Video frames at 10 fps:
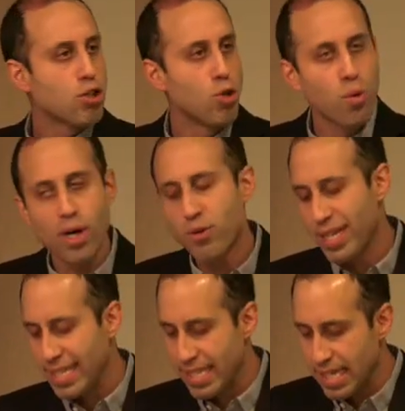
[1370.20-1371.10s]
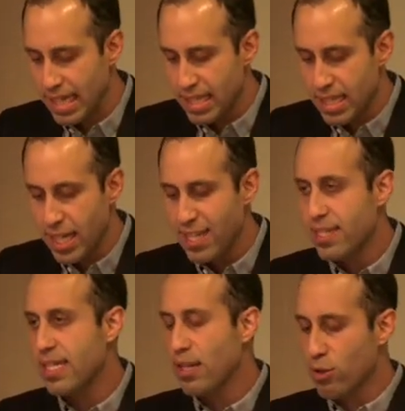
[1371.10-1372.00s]
216
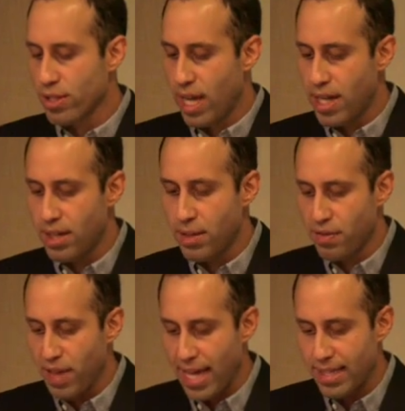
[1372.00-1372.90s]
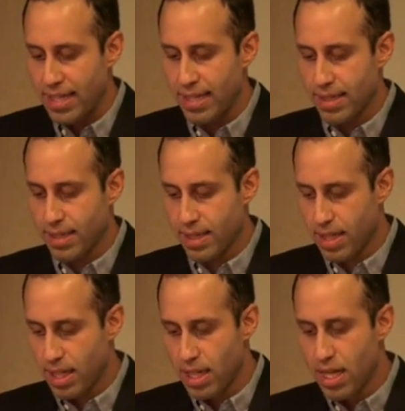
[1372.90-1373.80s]
single-sided flat discs.
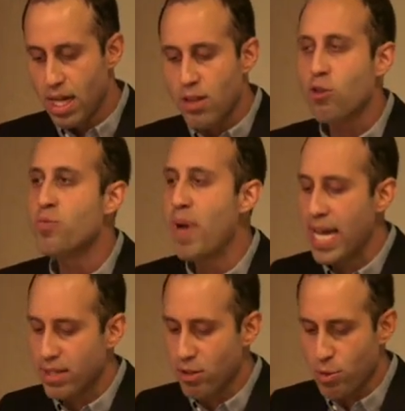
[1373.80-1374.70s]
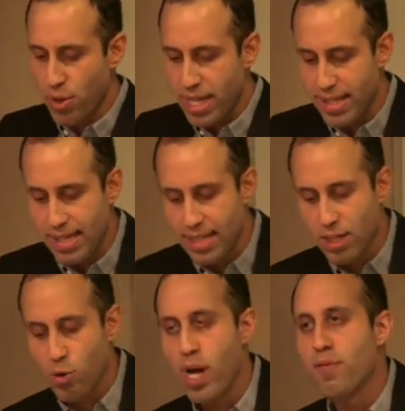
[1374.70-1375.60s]
Those masters were then sent
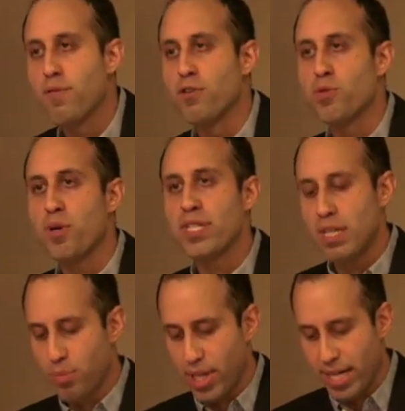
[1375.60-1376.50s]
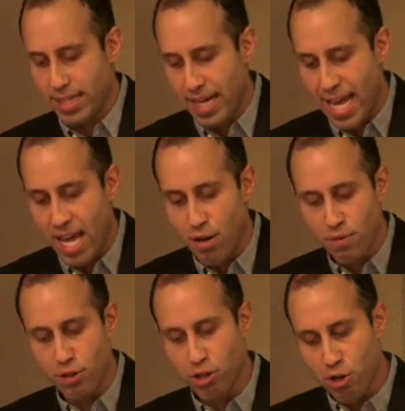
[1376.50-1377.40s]
to Gramophone's pressing plant in
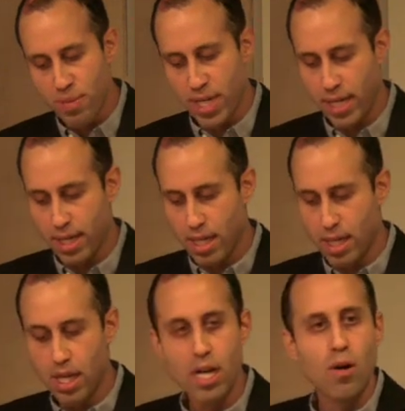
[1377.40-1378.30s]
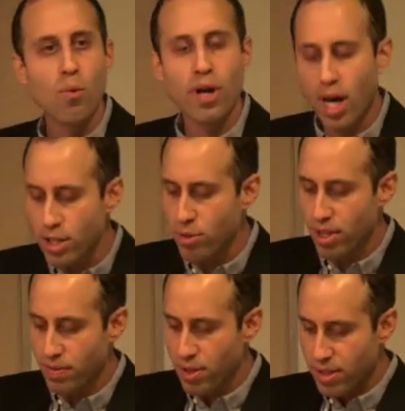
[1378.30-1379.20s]
Hanover, Germany, 100
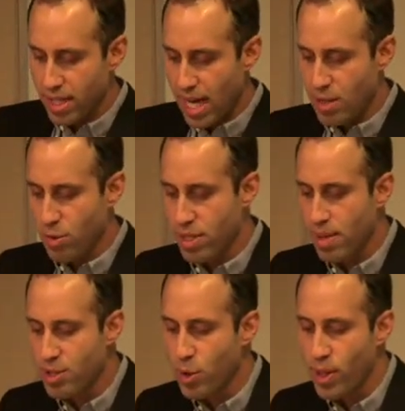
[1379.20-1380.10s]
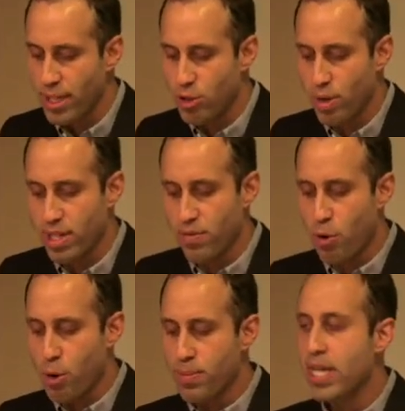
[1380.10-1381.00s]
of those sides were subsequently
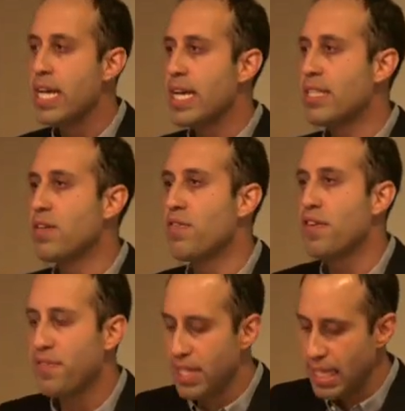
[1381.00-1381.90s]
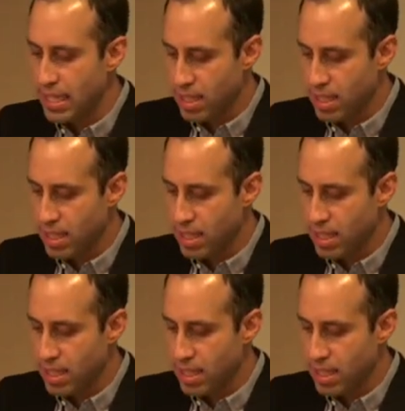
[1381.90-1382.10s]
transformed into 50